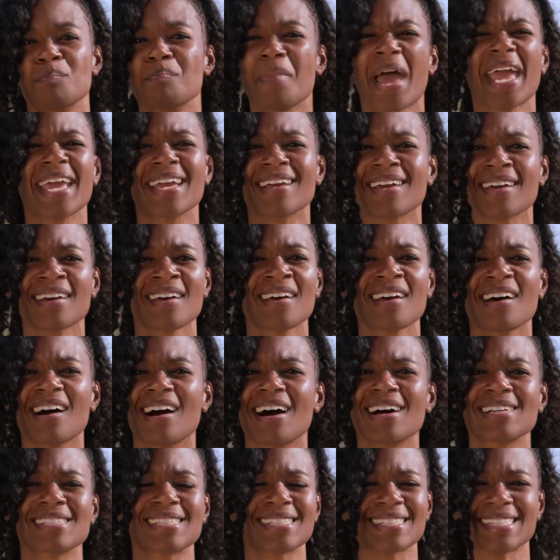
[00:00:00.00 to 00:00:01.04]
Make
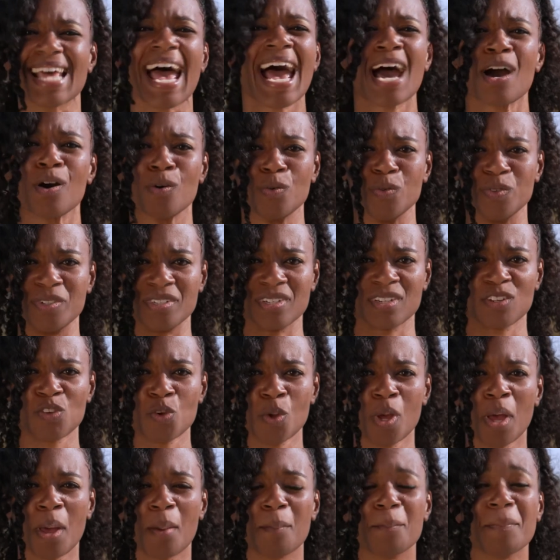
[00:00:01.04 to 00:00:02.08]
a sound.
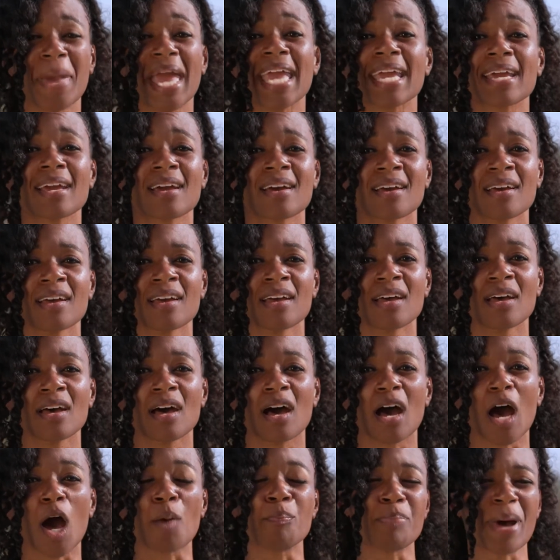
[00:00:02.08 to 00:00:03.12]
Make
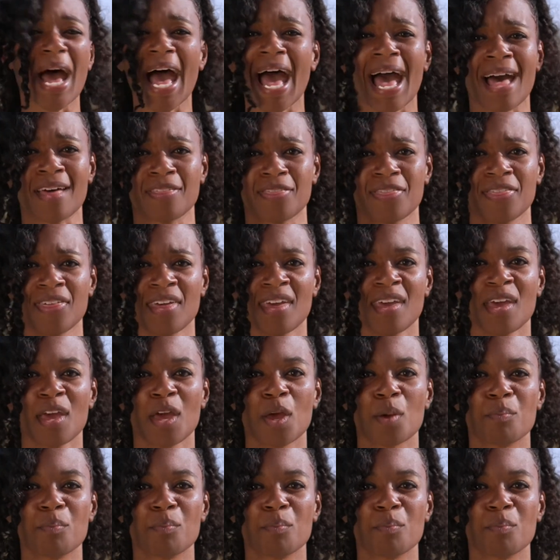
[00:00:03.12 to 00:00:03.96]
a path.